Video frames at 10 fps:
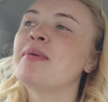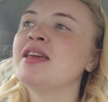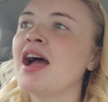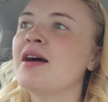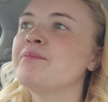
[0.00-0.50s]

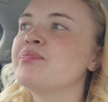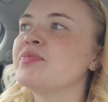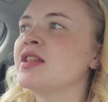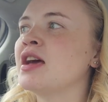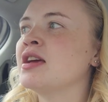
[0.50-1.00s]
but yeah,
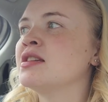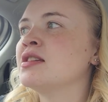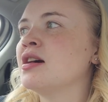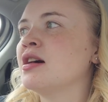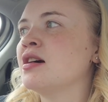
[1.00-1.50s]

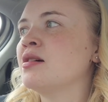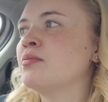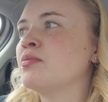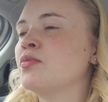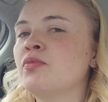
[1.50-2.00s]
then
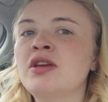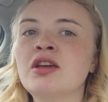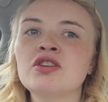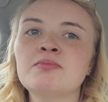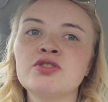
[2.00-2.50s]
um, we
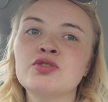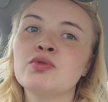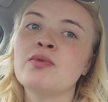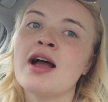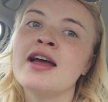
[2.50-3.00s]
are supposed to
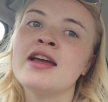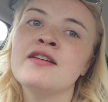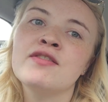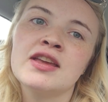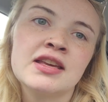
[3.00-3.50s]

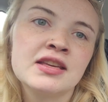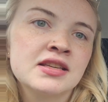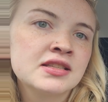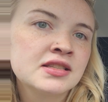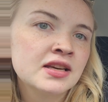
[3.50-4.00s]
arrive
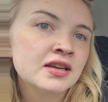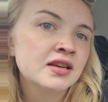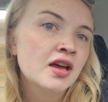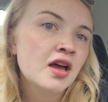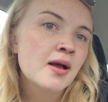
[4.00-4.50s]
in
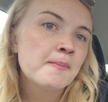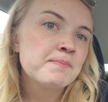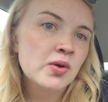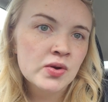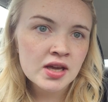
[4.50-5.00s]

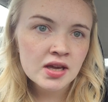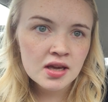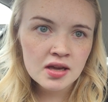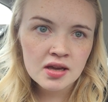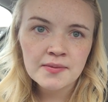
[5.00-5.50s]
Munich
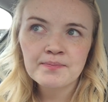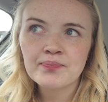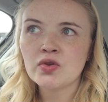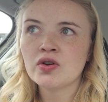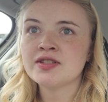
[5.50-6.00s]

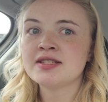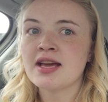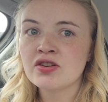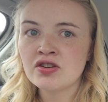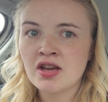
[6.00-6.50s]
on
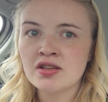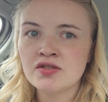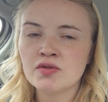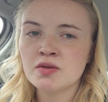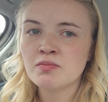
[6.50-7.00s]
Saturday,
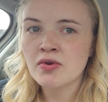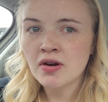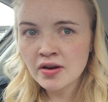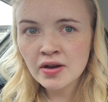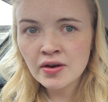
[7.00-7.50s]
so
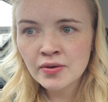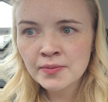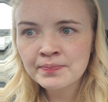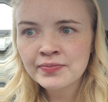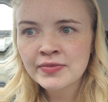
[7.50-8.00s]

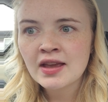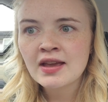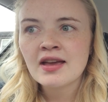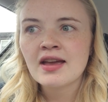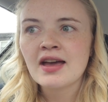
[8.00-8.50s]
tomorrow
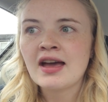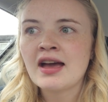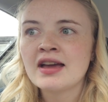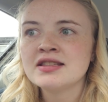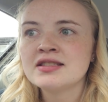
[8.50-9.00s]

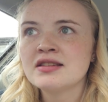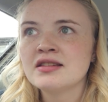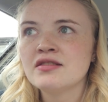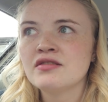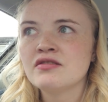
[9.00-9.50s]
at
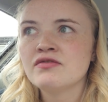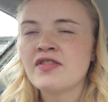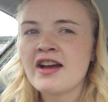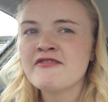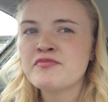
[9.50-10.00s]

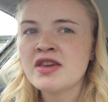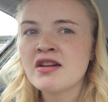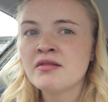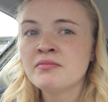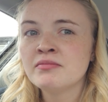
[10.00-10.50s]
5
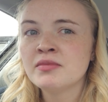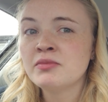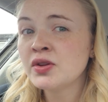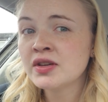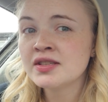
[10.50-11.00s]
p.m.
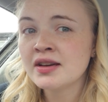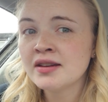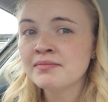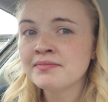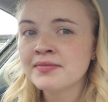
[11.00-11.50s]
Munich
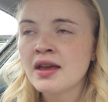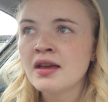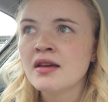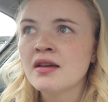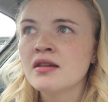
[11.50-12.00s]
time.
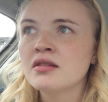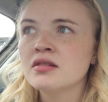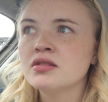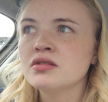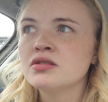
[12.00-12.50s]

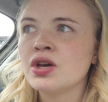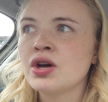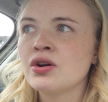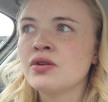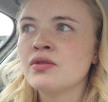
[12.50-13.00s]

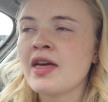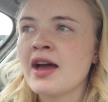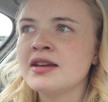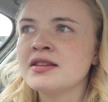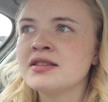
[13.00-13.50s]
So
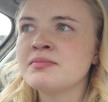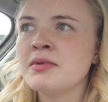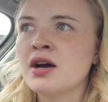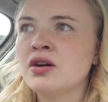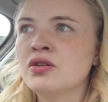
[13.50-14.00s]
that is
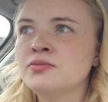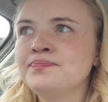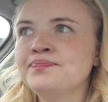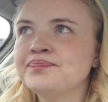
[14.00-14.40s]
about